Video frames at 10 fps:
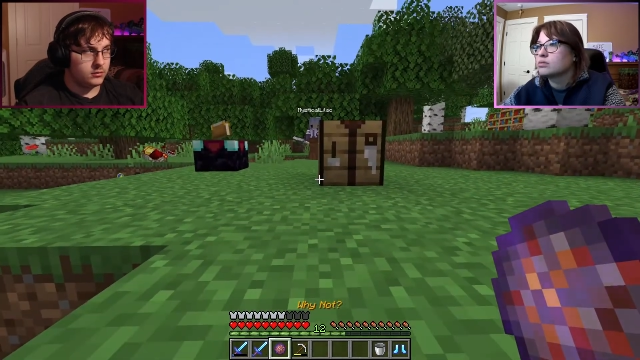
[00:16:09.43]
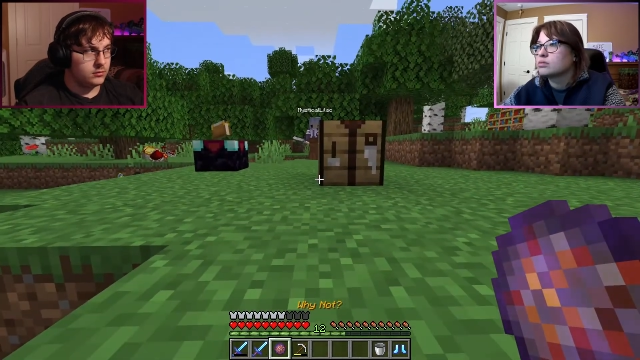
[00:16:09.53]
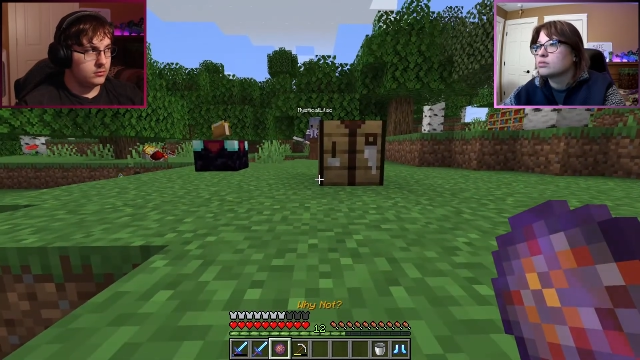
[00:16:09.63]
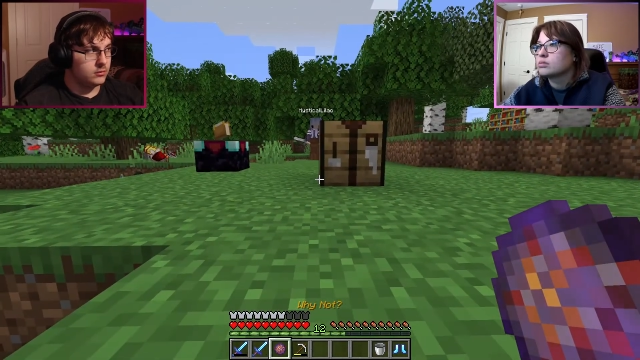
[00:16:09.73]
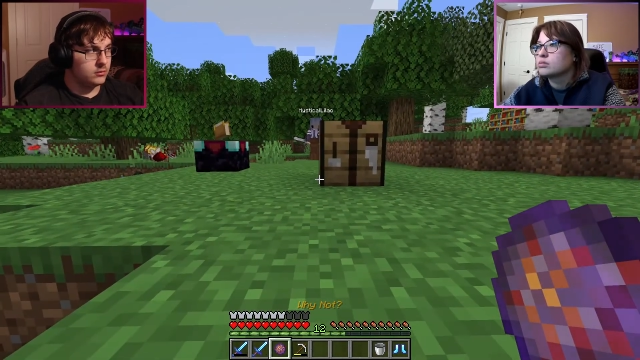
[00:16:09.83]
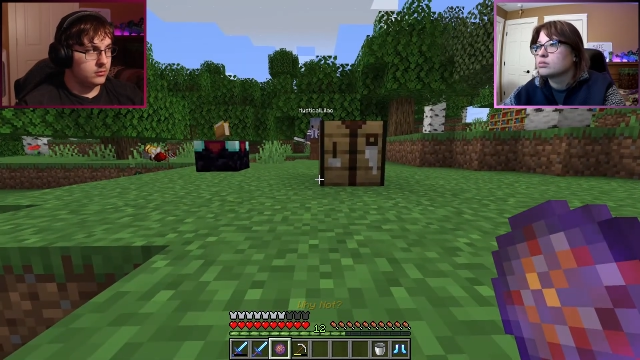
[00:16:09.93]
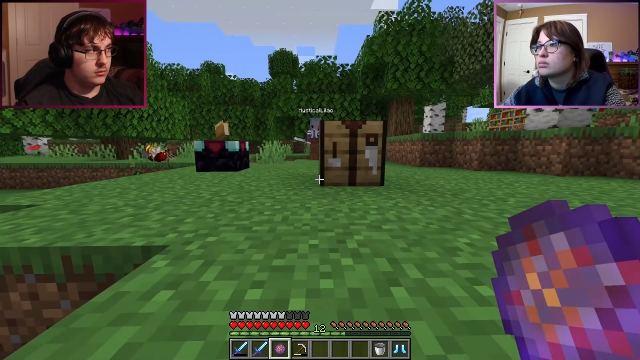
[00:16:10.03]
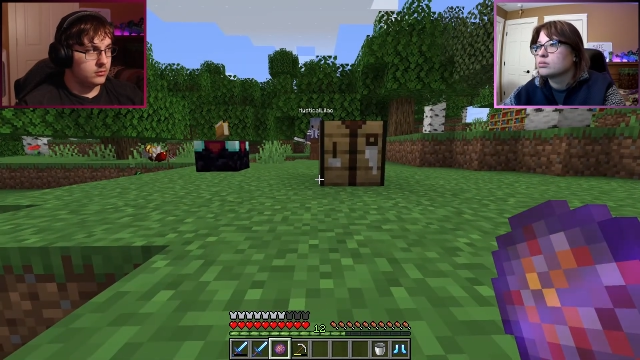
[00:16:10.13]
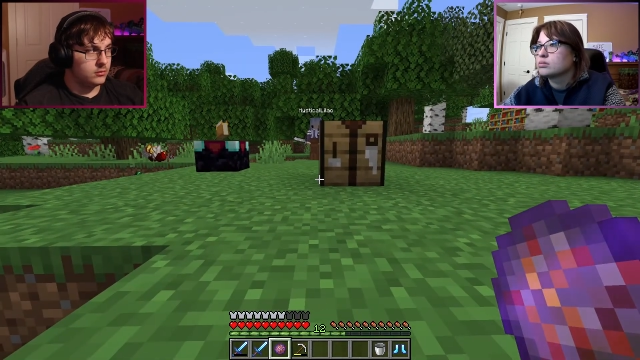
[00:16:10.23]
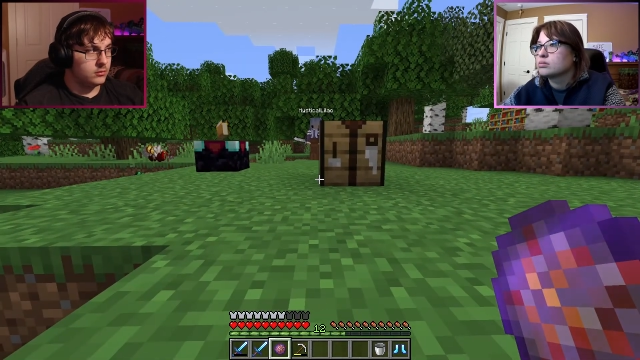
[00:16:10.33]

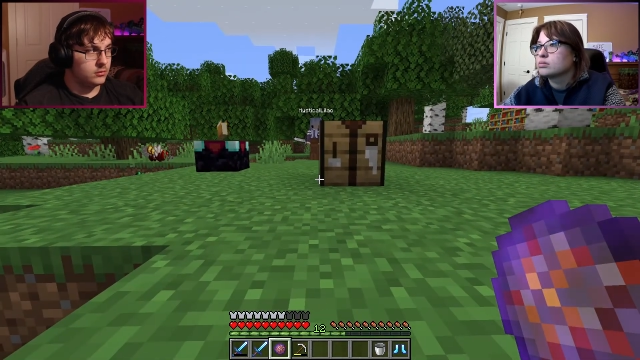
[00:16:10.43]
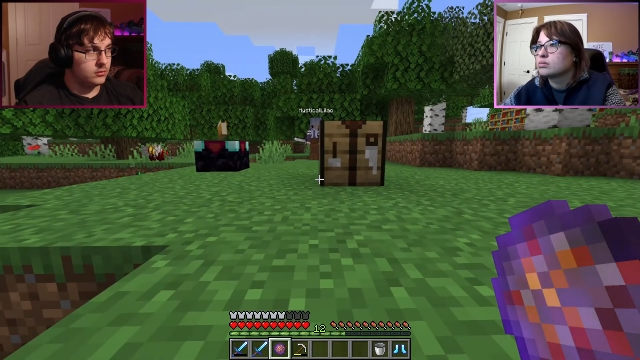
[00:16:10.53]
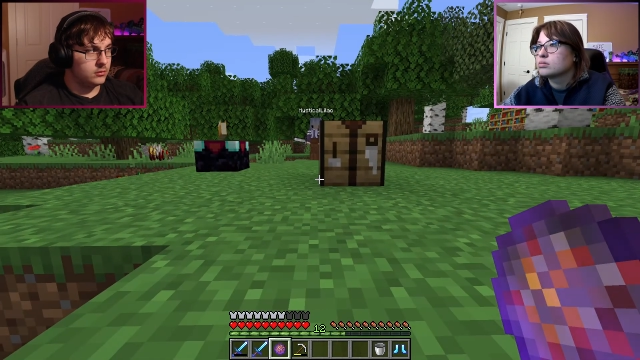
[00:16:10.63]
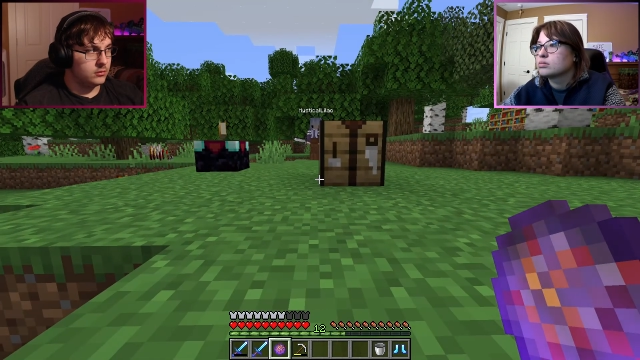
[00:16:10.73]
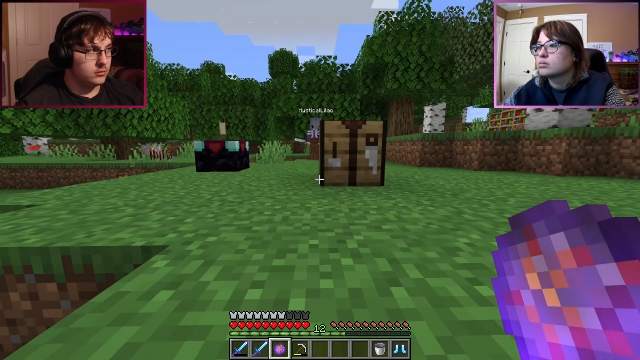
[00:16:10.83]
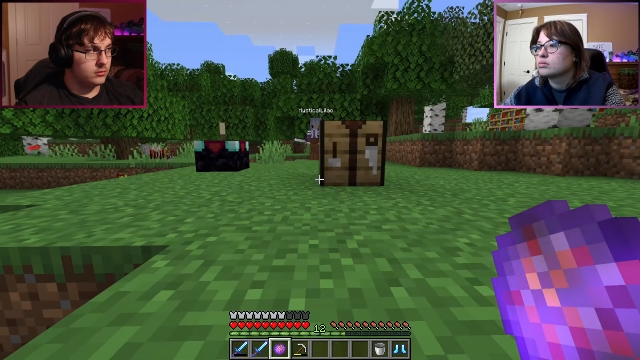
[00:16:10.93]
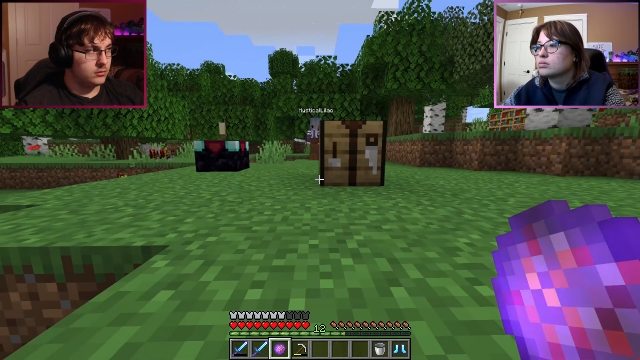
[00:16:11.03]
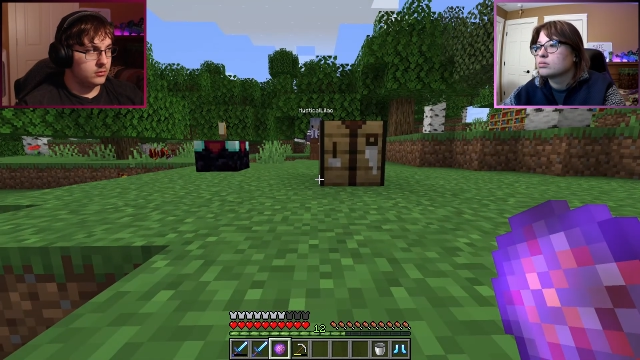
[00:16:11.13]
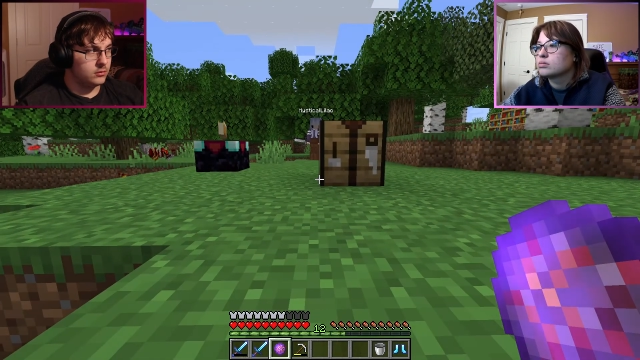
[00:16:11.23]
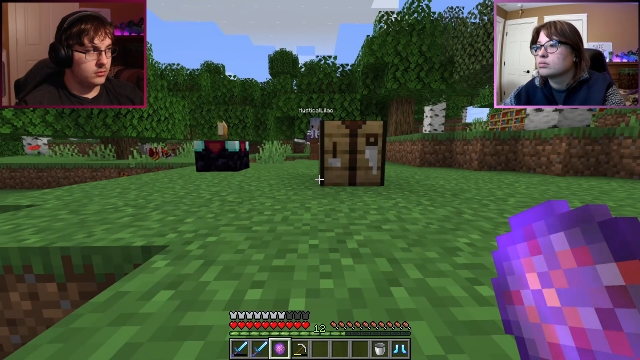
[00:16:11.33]

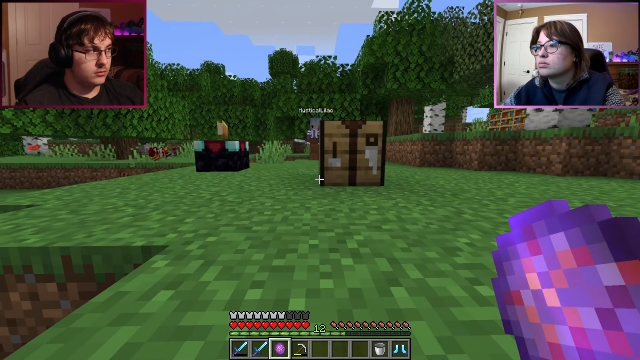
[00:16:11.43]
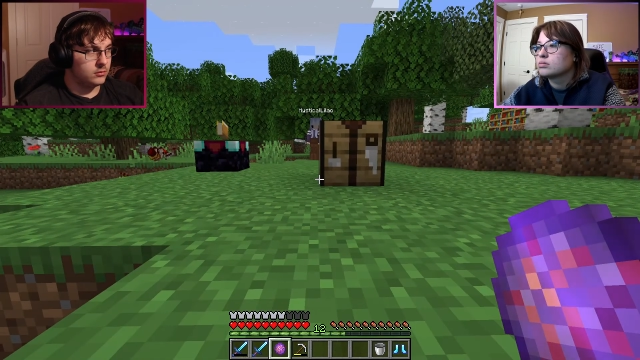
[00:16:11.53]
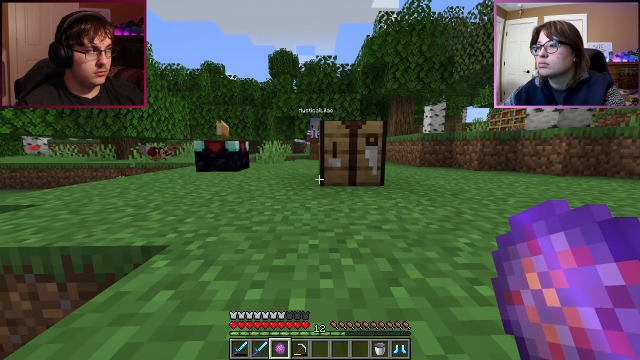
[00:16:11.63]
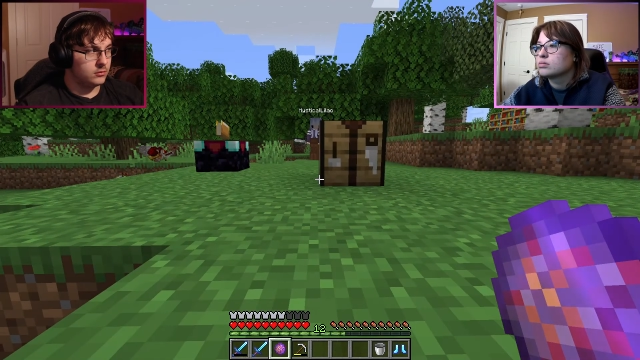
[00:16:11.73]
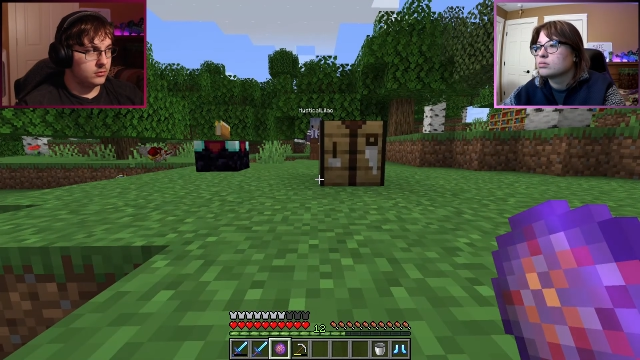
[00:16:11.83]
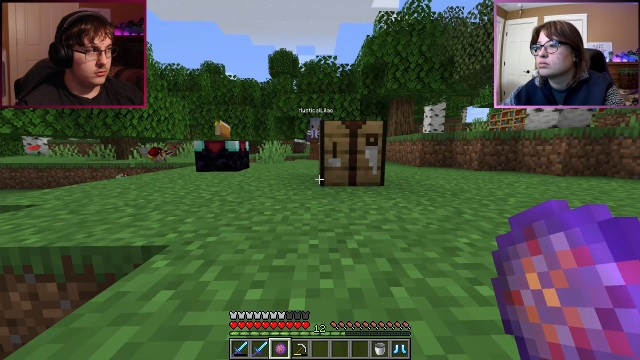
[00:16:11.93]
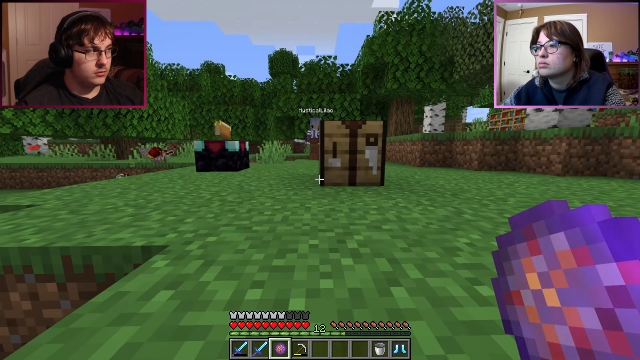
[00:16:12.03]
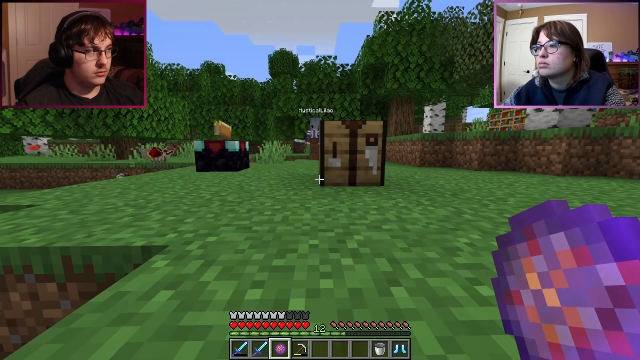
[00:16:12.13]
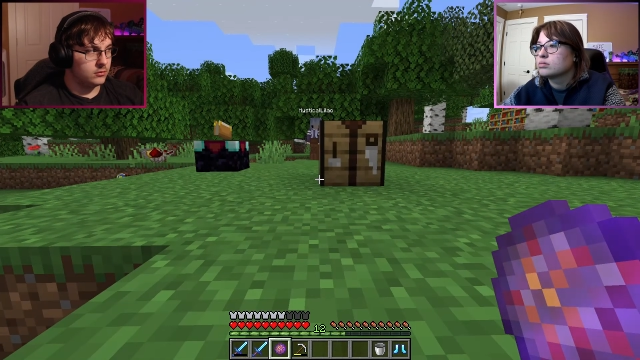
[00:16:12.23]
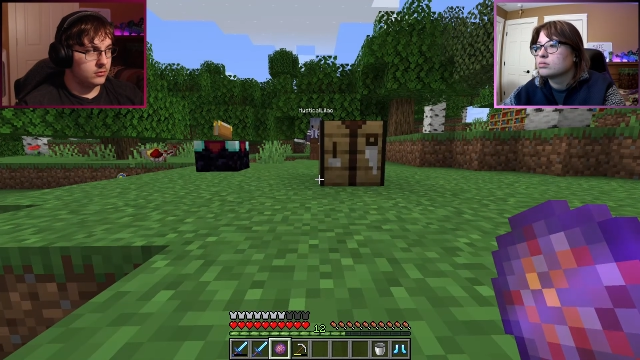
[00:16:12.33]
No one is speaking in this clip.